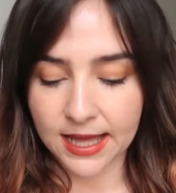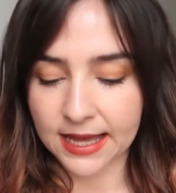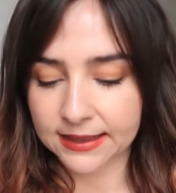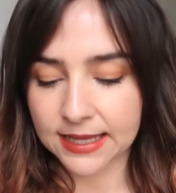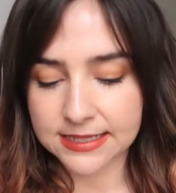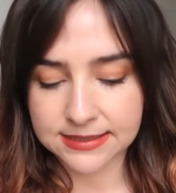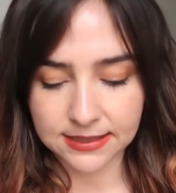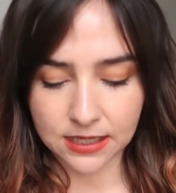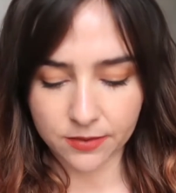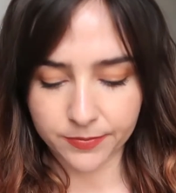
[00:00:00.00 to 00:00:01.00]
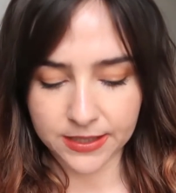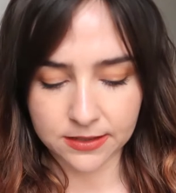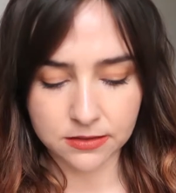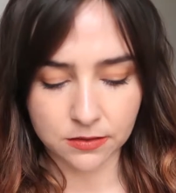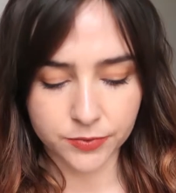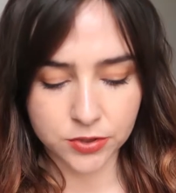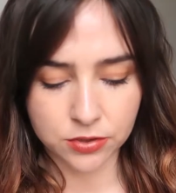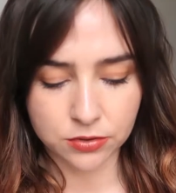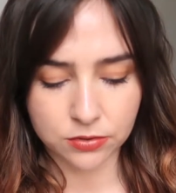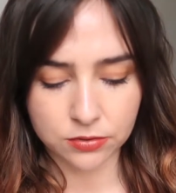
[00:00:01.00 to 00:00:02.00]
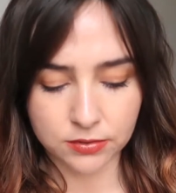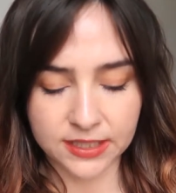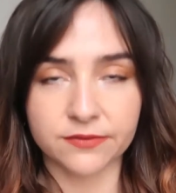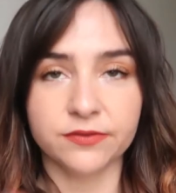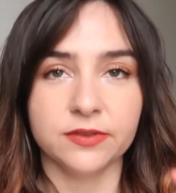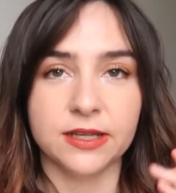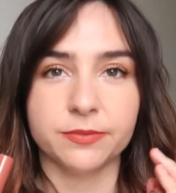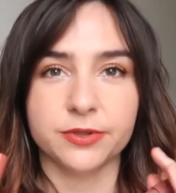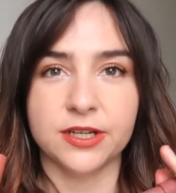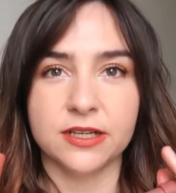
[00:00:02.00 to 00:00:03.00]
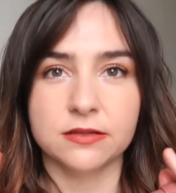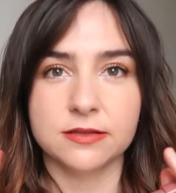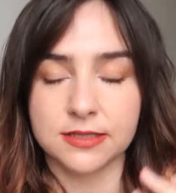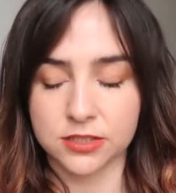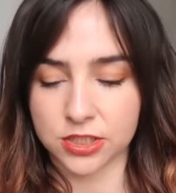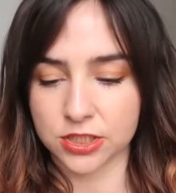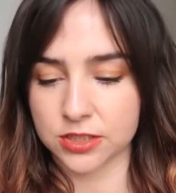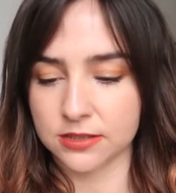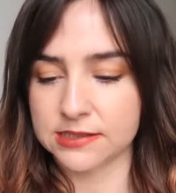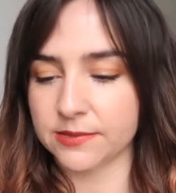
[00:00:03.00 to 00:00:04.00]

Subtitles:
And lastly, I picked up 2 kind of lip crayon situations,